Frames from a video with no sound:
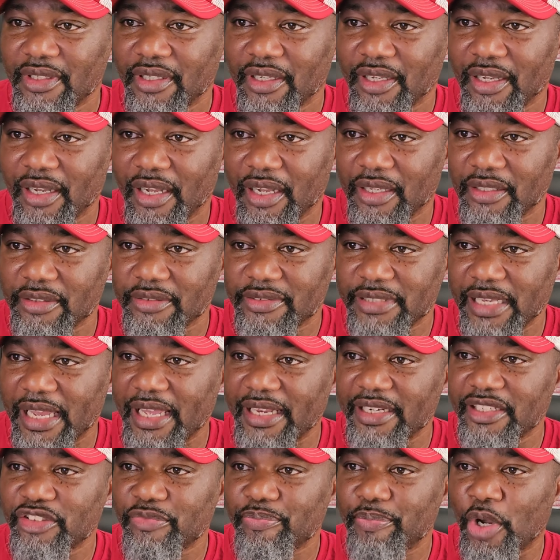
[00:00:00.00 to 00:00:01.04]
Uh,
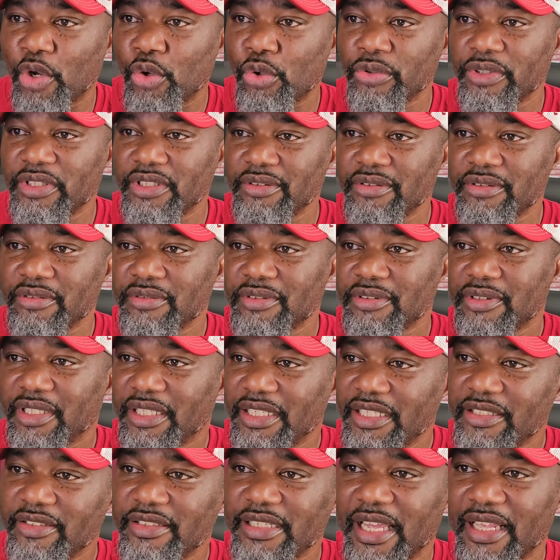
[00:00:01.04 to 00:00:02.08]
Silas Bolden.
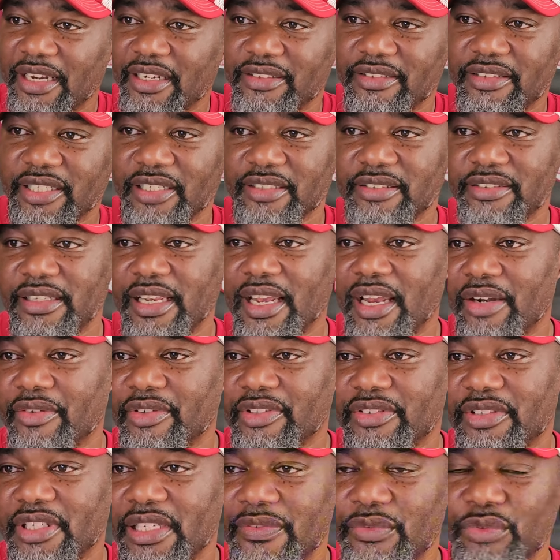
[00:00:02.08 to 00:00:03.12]
He's got a touchdown
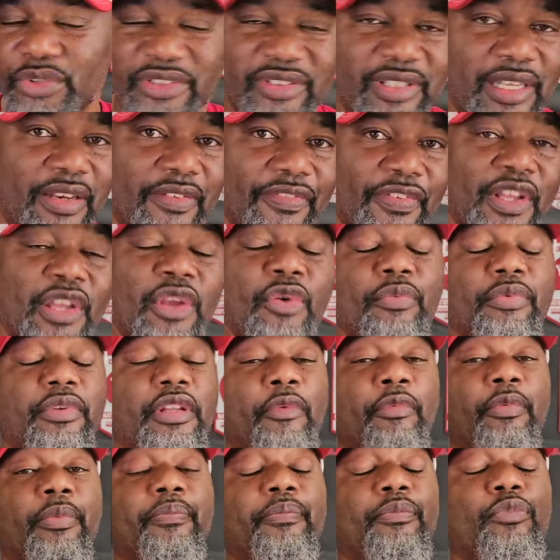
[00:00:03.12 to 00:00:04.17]
receiving with 74.
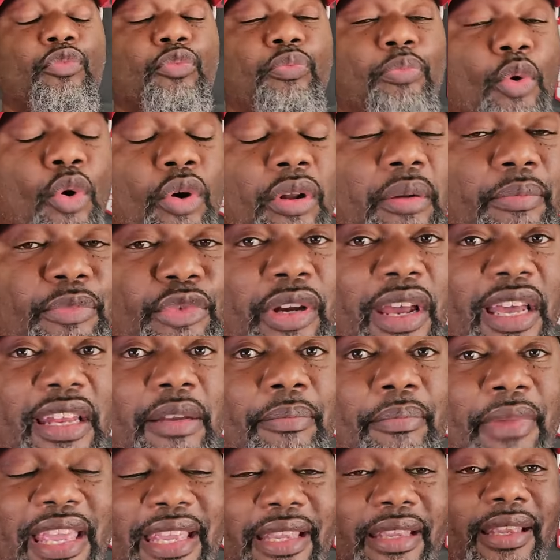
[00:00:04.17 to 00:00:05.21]
The point I'm trying to
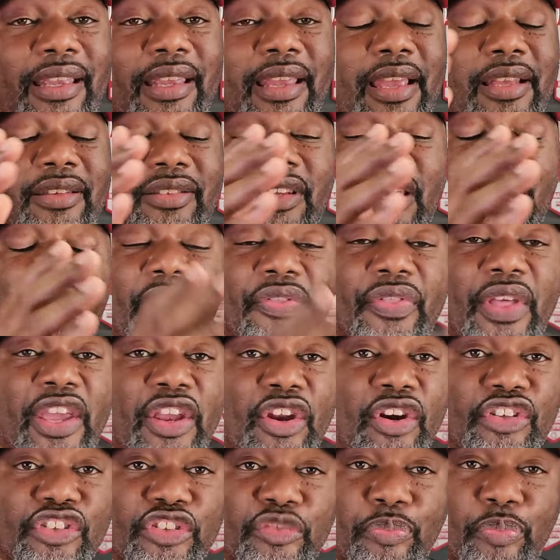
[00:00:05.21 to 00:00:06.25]
make is they
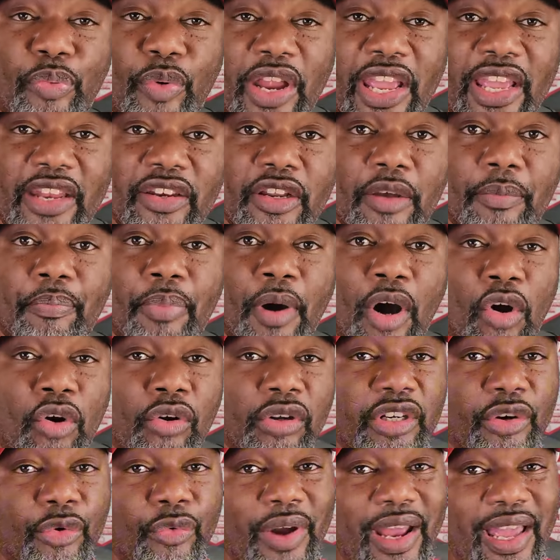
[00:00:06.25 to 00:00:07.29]
are spreading the
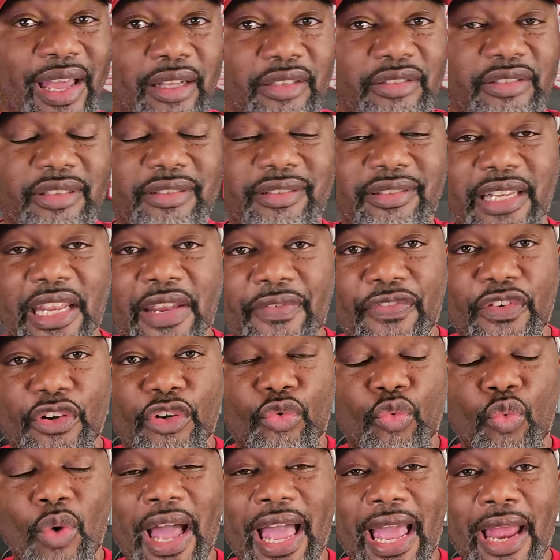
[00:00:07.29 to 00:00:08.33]
ball around to
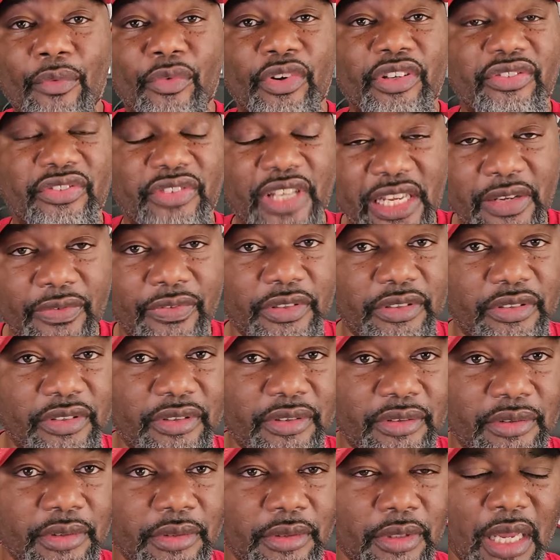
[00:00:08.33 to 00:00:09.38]
different wide receivers.
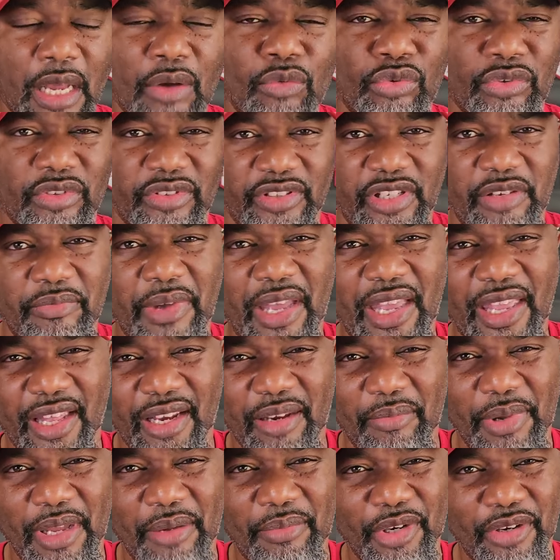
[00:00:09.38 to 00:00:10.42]
I want to see my
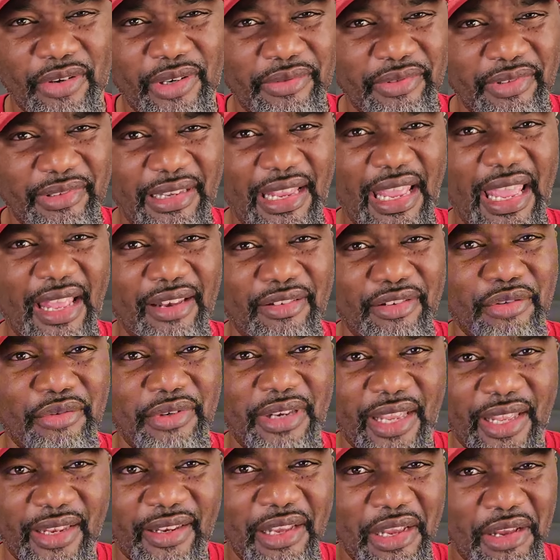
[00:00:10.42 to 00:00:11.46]
Alabama Crimson Tide do
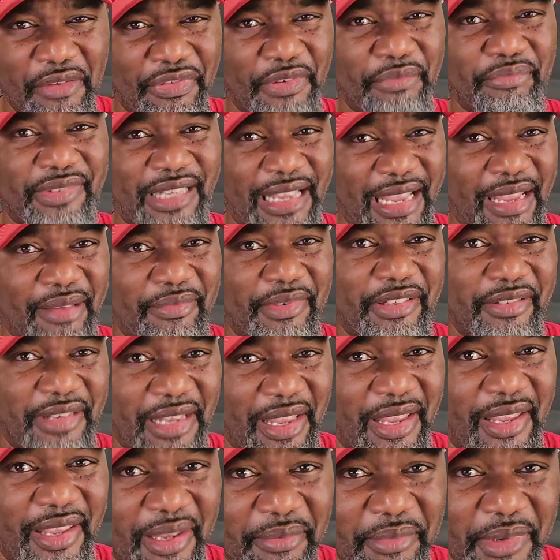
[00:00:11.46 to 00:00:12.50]
that from time to
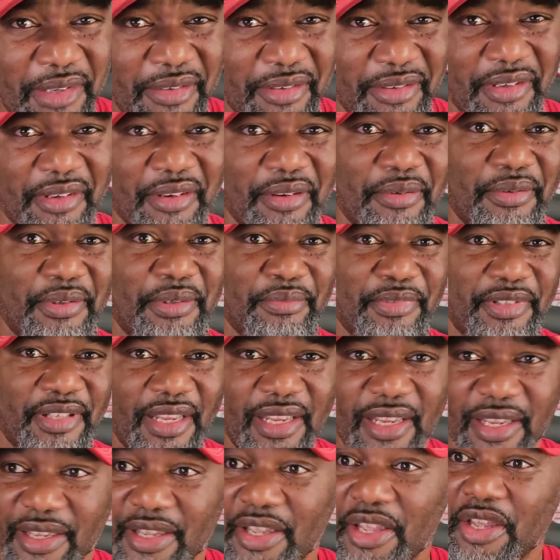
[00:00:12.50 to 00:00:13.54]
time. You know what I'm
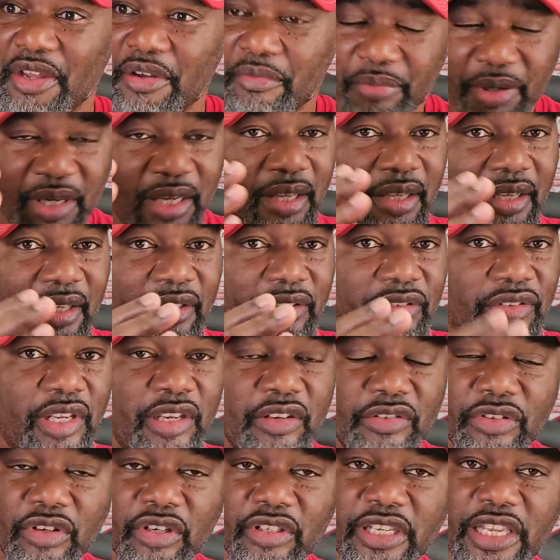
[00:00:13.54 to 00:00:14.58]
saying? But
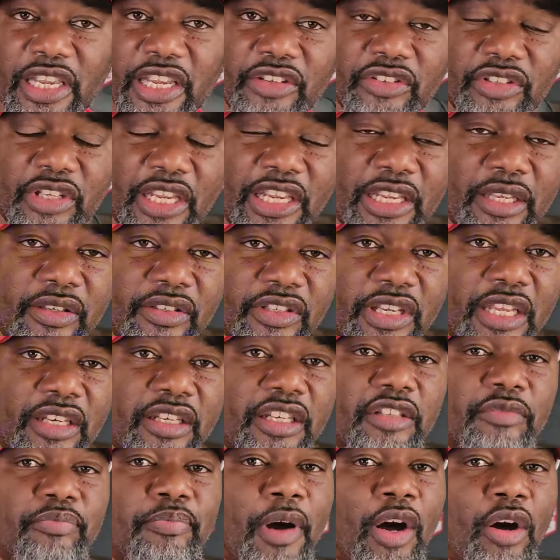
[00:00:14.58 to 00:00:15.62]
Steve Sarkisian, he's getting
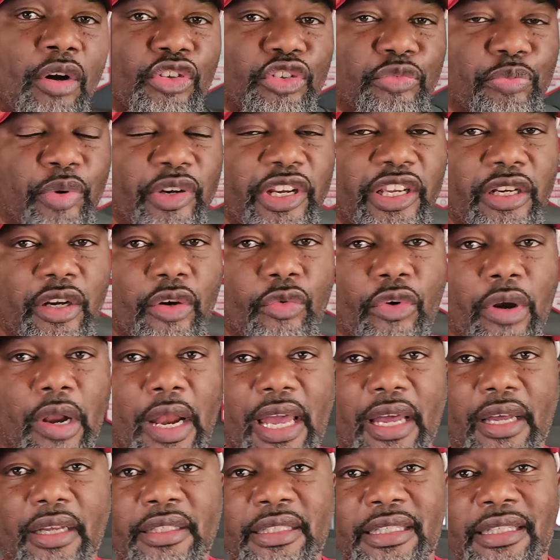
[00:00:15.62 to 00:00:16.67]
this ball spread
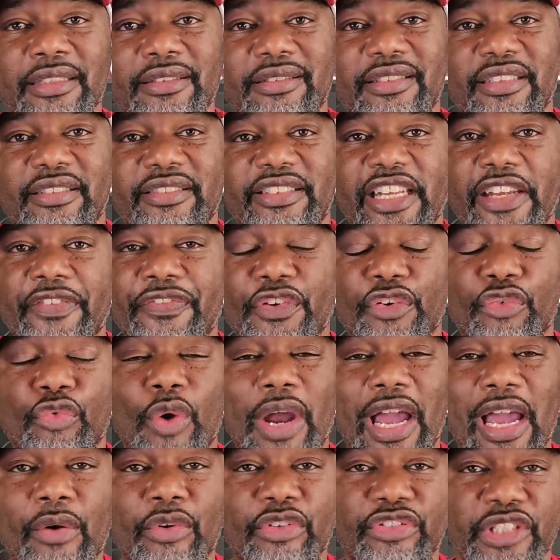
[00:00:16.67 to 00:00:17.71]
around to different
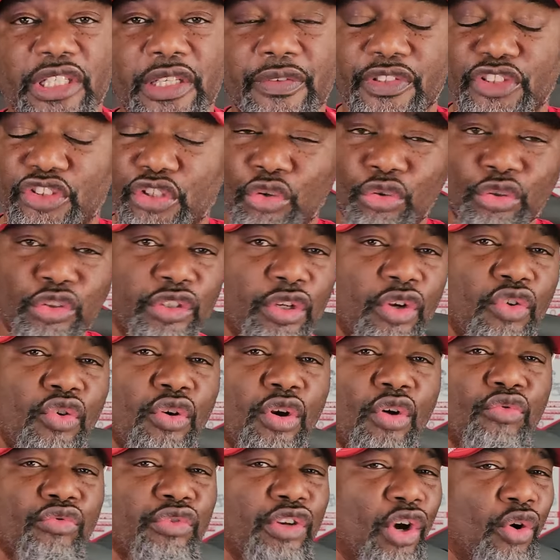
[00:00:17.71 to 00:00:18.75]
wide receivers, so you
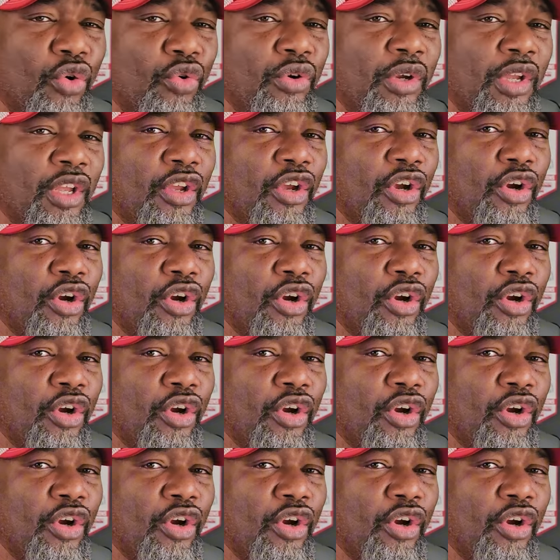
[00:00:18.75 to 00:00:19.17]
don't know